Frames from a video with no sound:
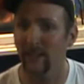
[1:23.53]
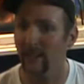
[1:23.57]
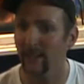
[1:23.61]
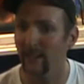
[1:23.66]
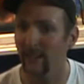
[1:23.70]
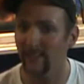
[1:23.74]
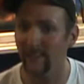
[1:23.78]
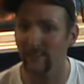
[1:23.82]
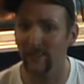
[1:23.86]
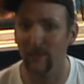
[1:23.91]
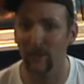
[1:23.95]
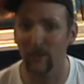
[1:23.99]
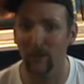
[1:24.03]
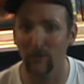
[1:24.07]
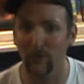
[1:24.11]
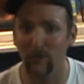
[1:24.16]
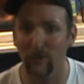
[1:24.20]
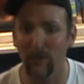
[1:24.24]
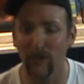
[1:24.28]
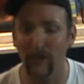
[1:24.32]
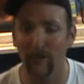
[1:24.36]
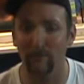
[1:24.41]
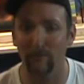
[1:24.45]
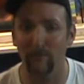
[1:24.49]
that's a good
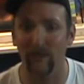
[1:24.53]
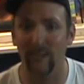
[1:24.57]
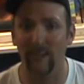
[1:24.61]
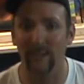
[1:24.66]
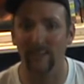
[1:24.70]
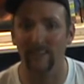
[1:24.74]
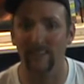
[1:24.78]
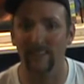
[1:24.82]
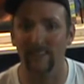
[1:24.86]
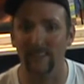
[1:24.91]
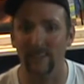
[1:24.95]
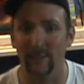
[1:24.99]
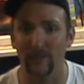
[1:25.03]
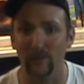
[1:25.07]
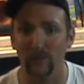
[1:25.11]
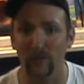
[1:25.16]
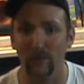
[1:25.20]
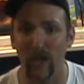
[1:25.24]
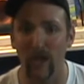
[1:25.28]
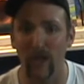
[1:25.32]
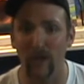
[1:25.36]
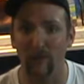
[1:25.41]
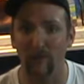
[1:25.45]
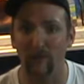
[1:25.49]
thing because they do
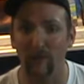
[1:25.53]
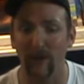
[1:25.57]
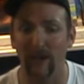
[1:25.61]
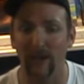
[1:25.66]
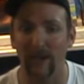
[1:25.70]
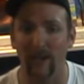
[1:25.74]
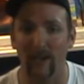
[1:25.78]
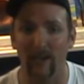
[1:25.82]
tolerate